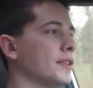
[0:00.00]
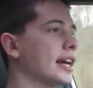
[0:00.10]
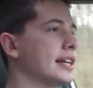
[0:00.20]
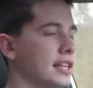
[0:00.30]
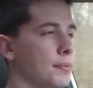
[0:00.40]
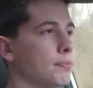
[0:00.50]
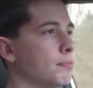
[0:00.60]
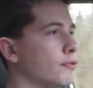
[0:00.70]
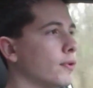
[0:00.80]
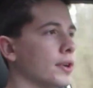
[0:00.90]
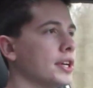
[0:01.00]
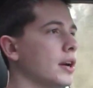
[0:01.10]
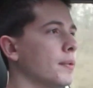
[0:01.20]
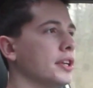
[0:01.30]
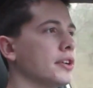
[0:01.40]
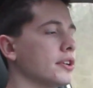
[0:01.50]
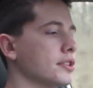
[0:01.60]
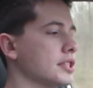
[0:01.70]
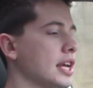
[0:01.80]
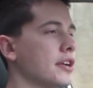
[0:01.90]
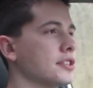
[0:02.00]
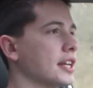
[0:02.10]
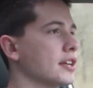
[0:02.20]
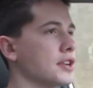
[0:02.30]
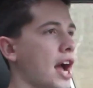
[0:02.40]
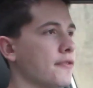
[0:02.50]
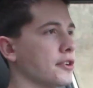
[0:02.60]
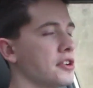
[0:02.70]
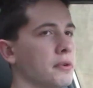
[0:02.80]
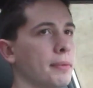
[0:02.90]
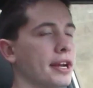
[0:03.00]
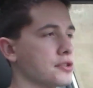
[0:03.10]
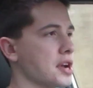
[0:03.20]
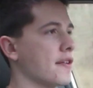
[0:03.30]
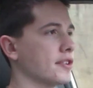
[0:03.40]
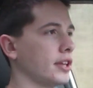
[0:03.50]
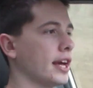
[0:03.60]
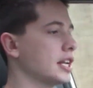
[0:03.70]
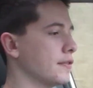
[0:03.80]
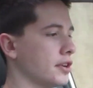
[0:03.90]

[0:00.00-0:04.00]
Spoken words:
Like I said before, you know, when say you're sitting in traffic or you want to make a traffic light,